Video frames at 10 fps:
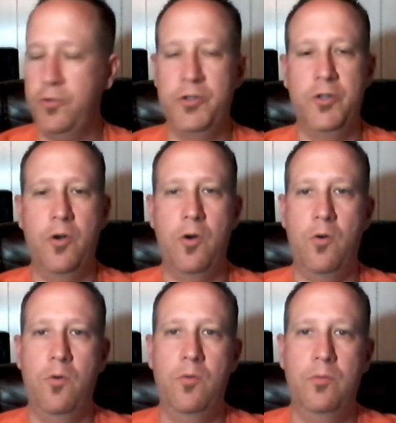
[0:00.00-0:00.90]

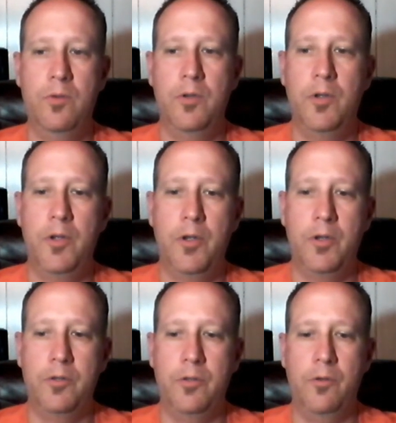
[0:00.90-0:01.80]
show
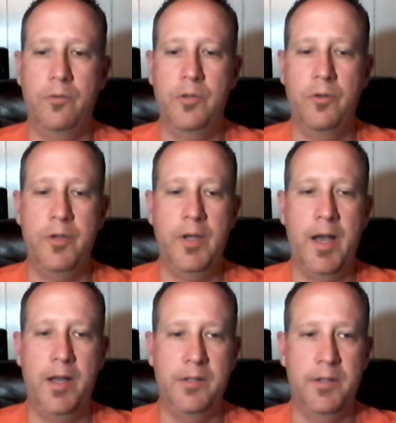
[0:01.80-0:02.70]
you
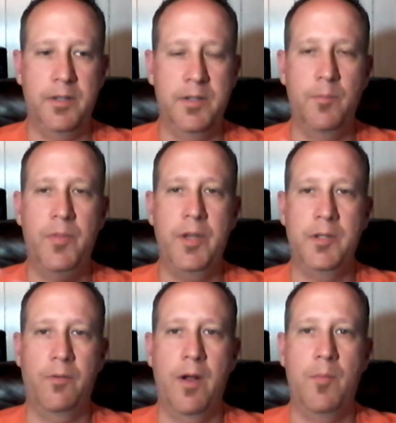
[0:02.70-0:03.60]
guys some
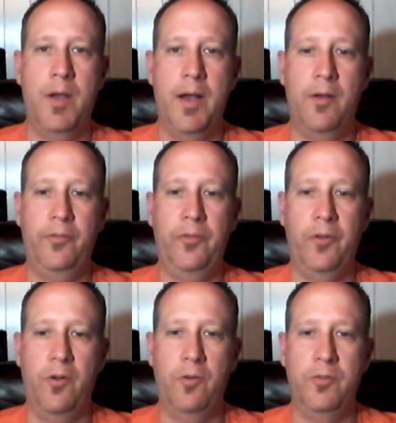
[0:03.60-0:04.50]
things around my house.
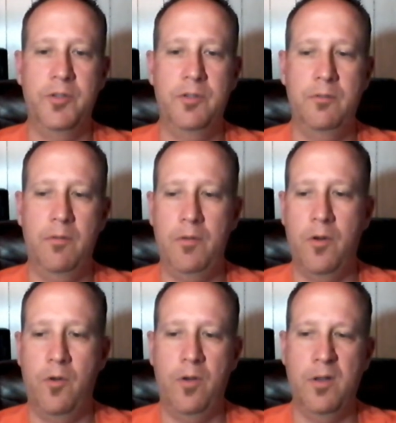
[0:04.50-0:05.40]
Just
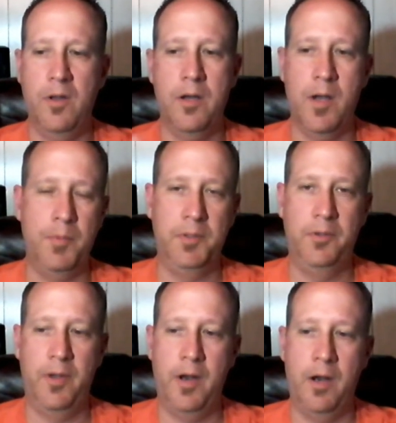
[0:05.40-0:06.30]
a couple
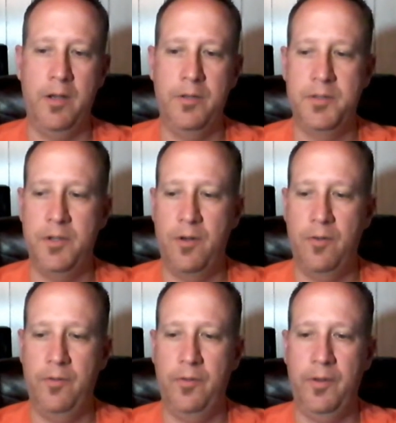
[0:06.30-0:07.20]
little areas.
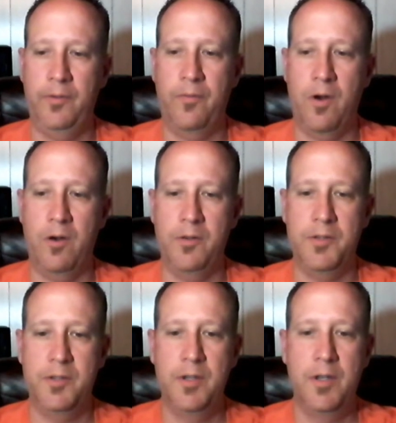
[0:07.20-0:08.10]
As far
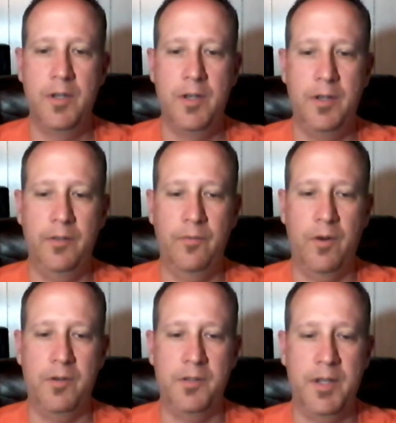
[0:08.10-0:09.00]
as
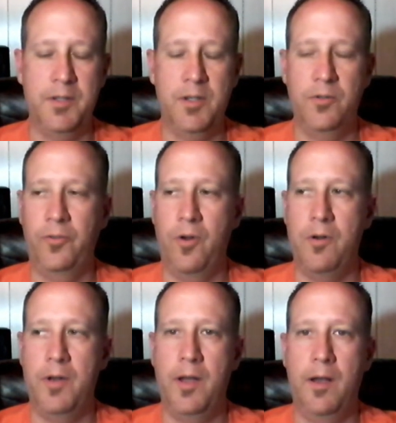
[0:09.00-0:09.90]
that's
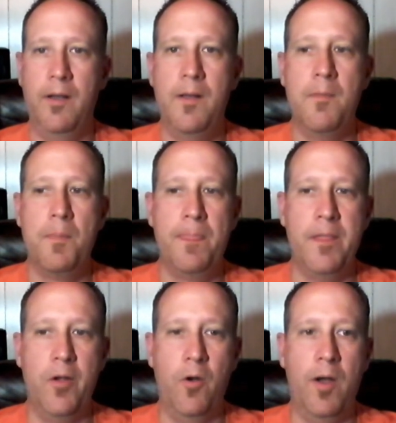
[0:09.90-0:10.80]
concerned. I
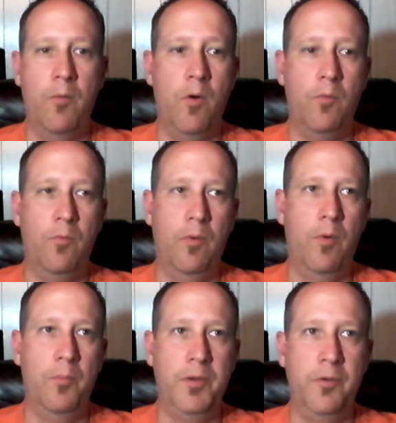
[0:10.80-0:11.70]

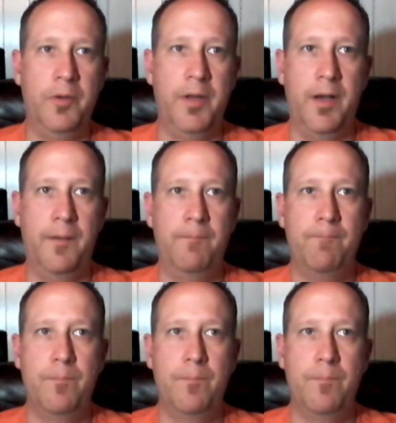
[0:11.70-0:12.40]
won't be doing a